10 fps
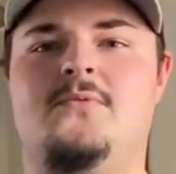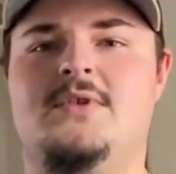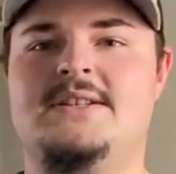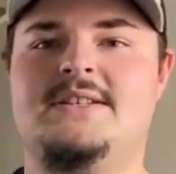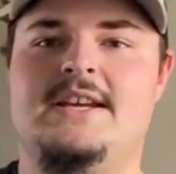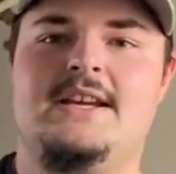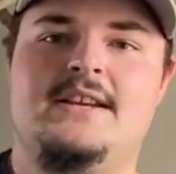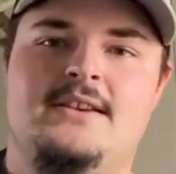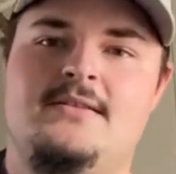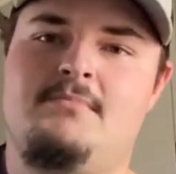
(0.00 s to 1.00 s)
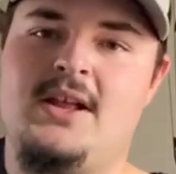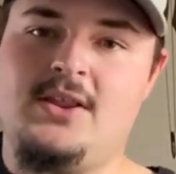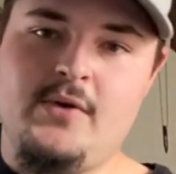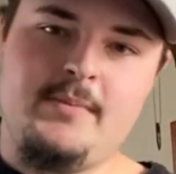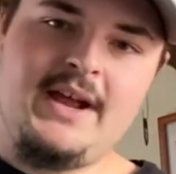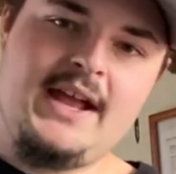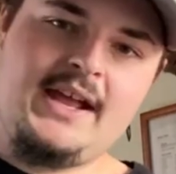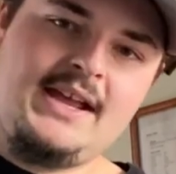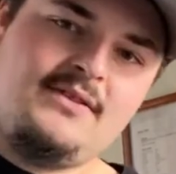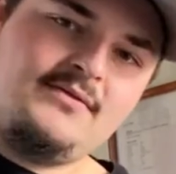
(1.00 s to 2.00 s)
was in my lower back
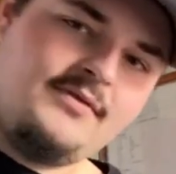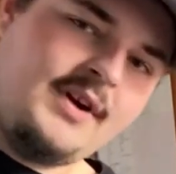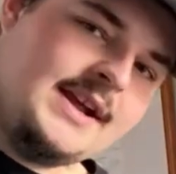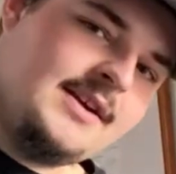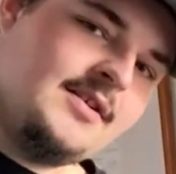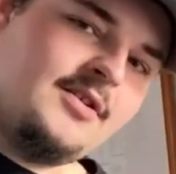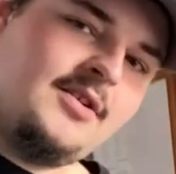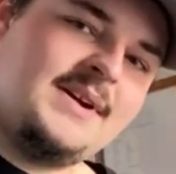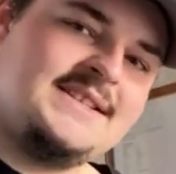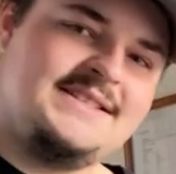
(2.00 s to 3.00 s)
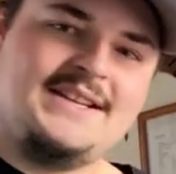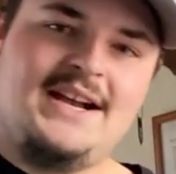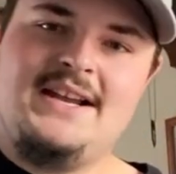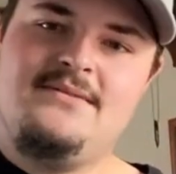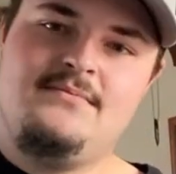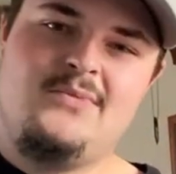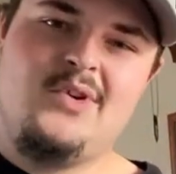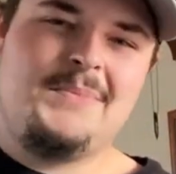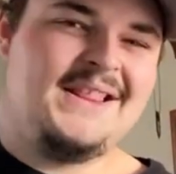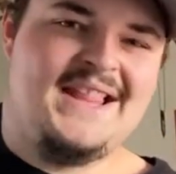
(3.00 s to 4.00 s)
and right here on my side, more
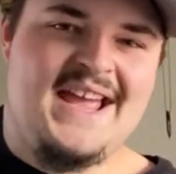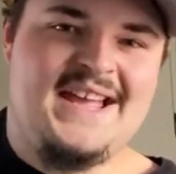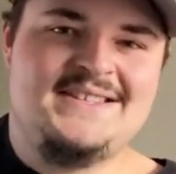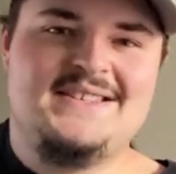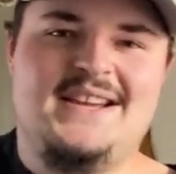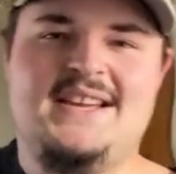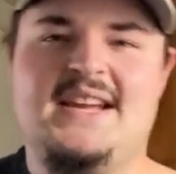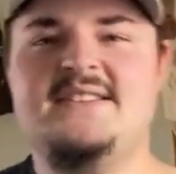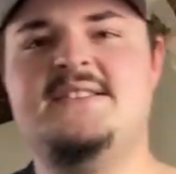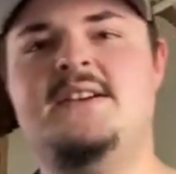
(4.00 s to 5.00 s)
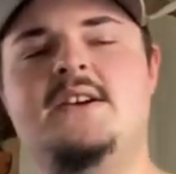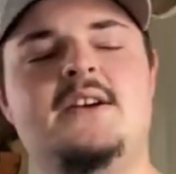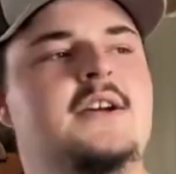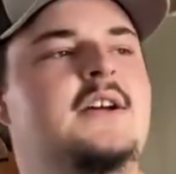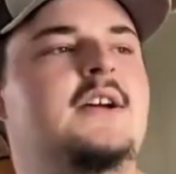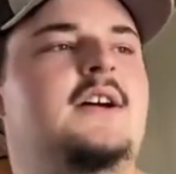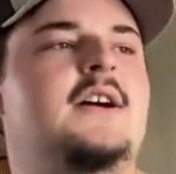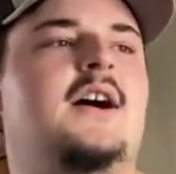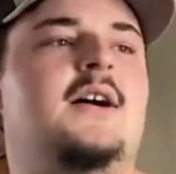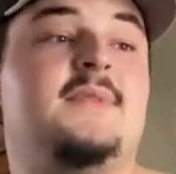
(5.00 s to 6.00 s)
of my lats, I guess.
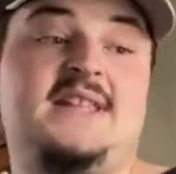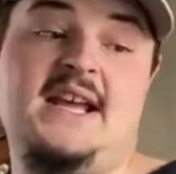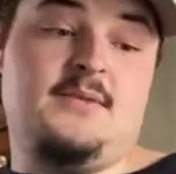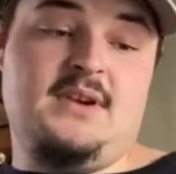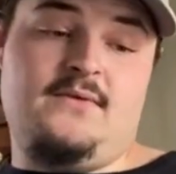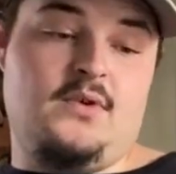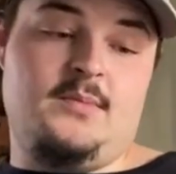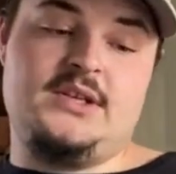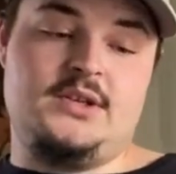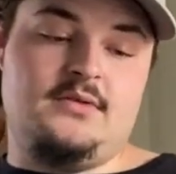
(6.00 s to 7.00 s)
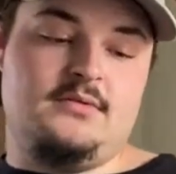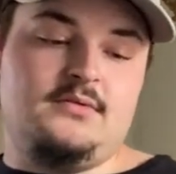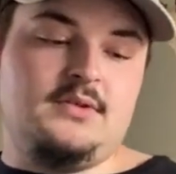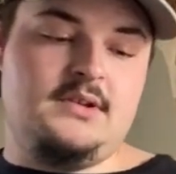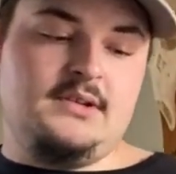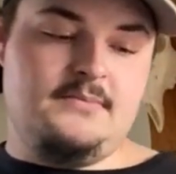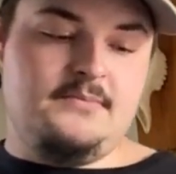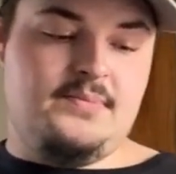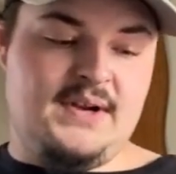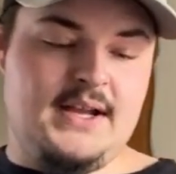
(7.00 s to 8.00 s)
And that could be a form issue,
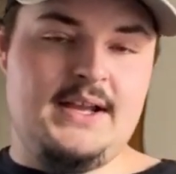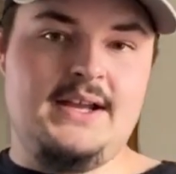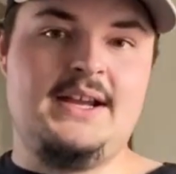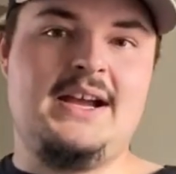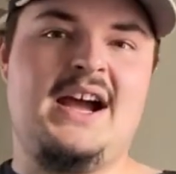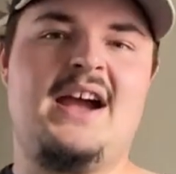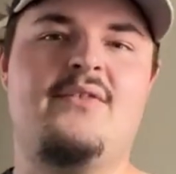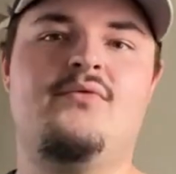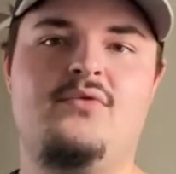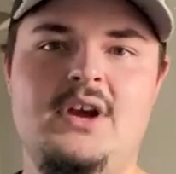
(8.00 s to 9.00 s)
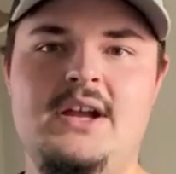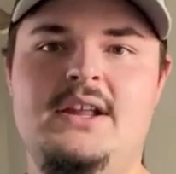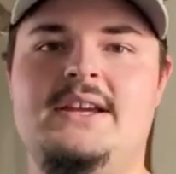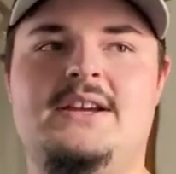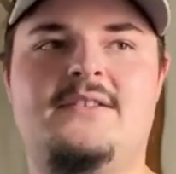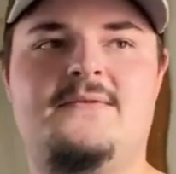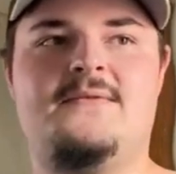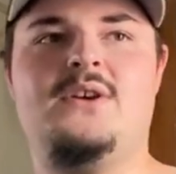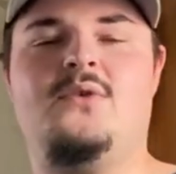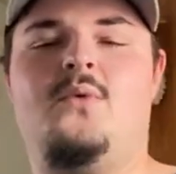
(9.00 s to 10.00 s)
but I really could
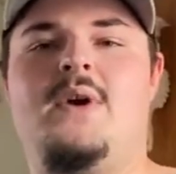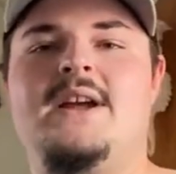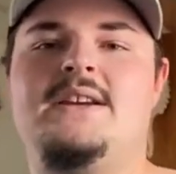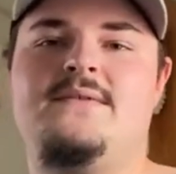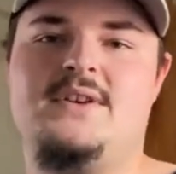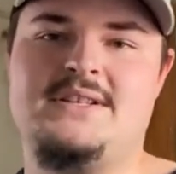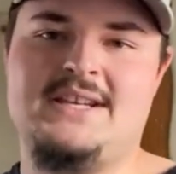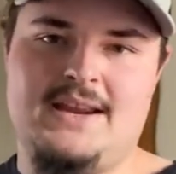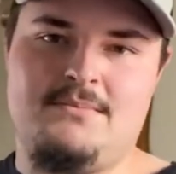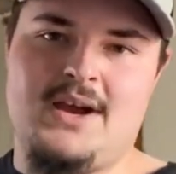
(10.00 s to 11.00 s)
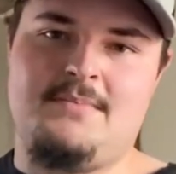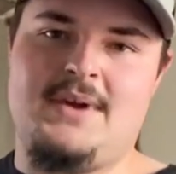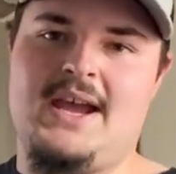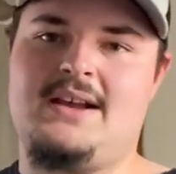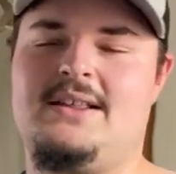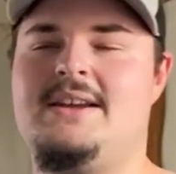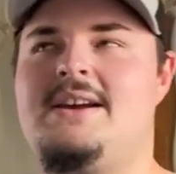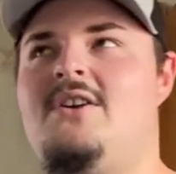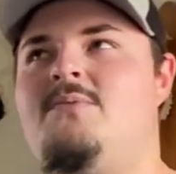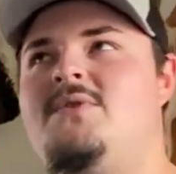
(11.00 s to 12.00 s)
feel the weight difference in my back. Like
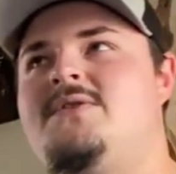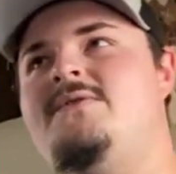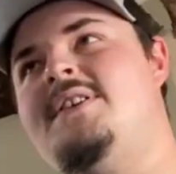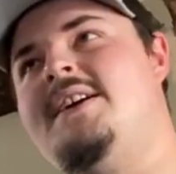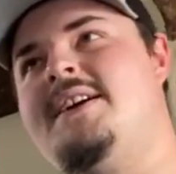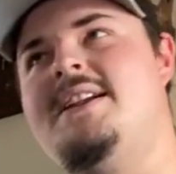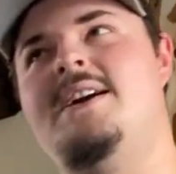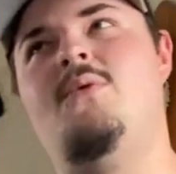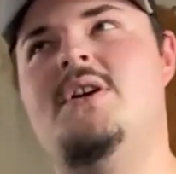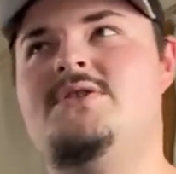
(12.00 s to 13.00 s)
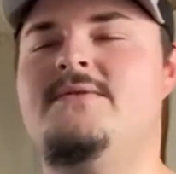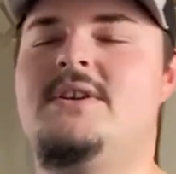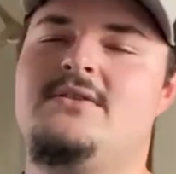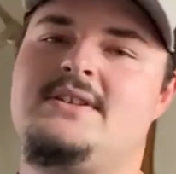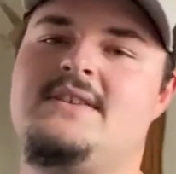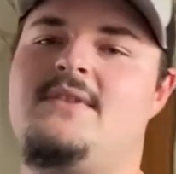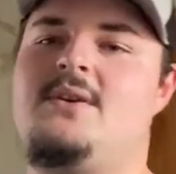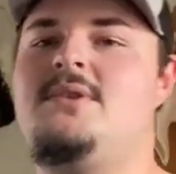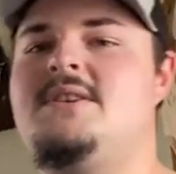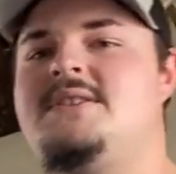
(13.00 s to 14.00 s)
I almost feel like, and I'll watch the video and see if I
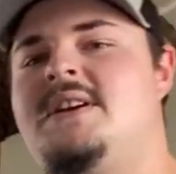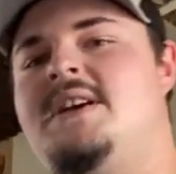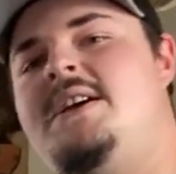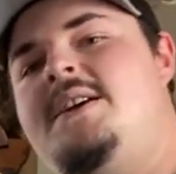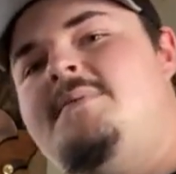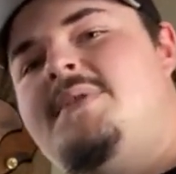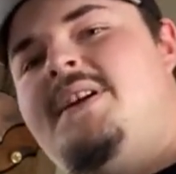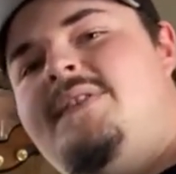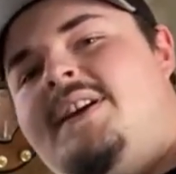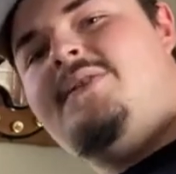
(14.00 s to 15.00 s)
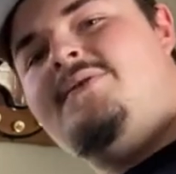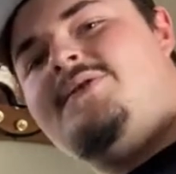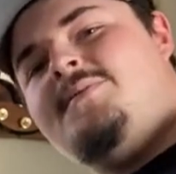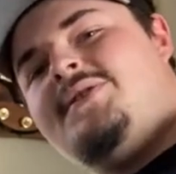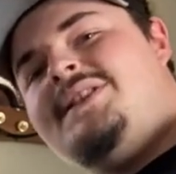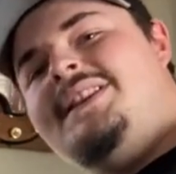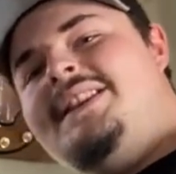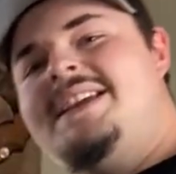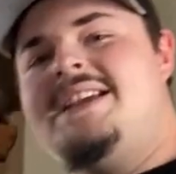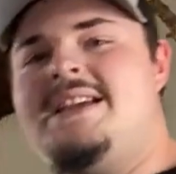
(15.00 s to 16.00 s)
was, but I feel was almost
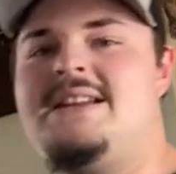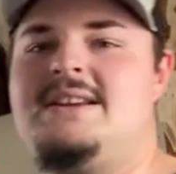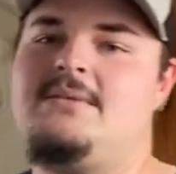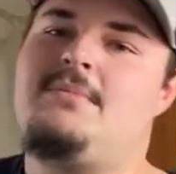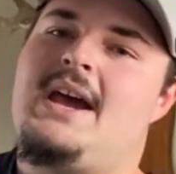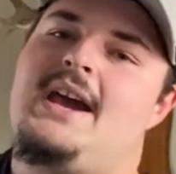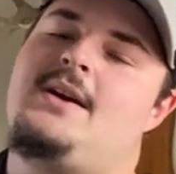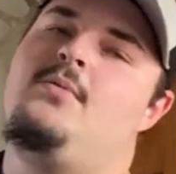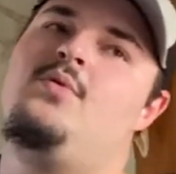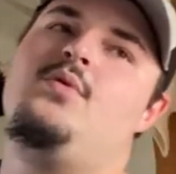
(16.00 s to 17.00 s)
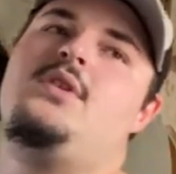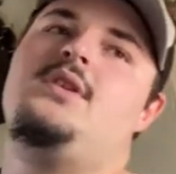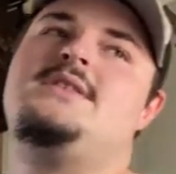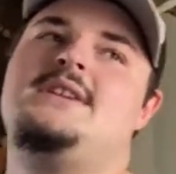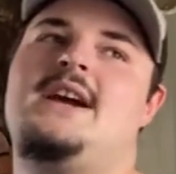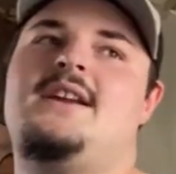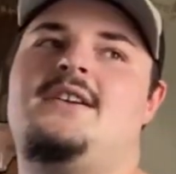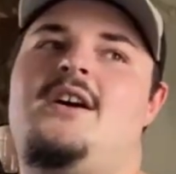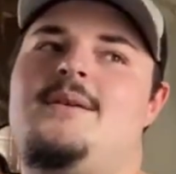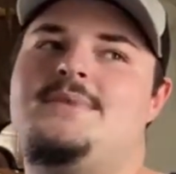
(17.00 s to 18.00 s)
leaning back more to kind of
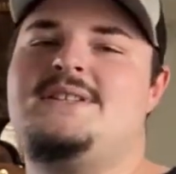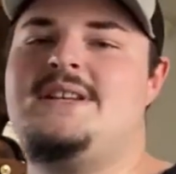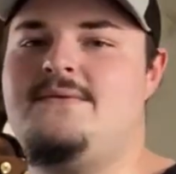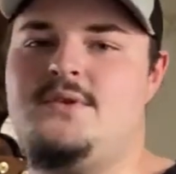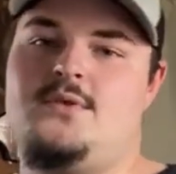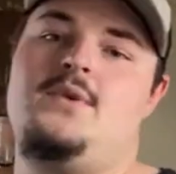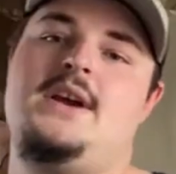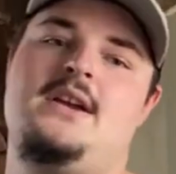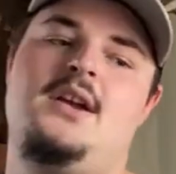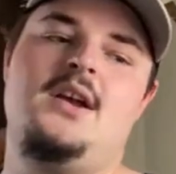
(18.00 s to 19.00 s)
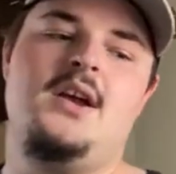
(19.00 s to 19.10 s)
compensate for the weight.